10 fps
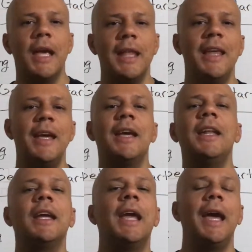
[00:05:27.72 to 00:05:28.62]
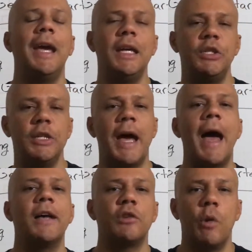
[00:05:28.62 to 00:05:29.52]
they can engage and
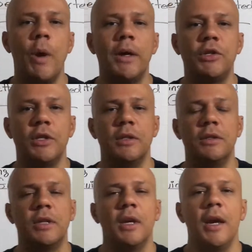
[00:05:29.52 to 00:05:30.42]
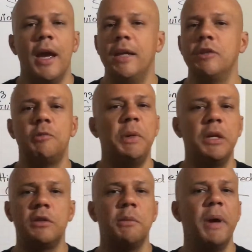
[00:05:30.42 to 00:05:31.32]
ask questions and
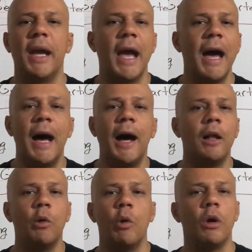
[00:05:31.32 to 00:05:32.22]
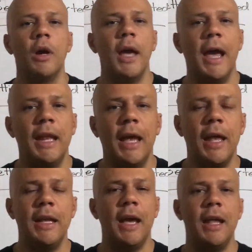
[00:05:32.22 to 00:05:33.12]
speak to Big Al or
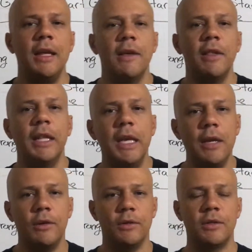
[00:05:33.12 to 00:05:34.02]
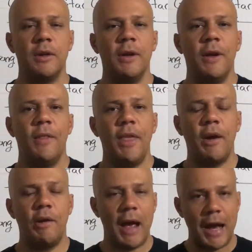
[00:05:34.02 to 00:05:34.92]
any of the leaders
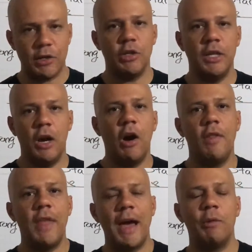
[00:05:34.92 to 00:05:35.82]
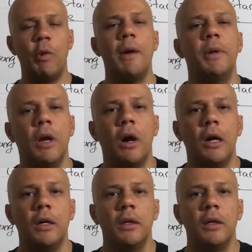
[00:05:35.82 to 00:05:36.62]
that are actually on that webinar.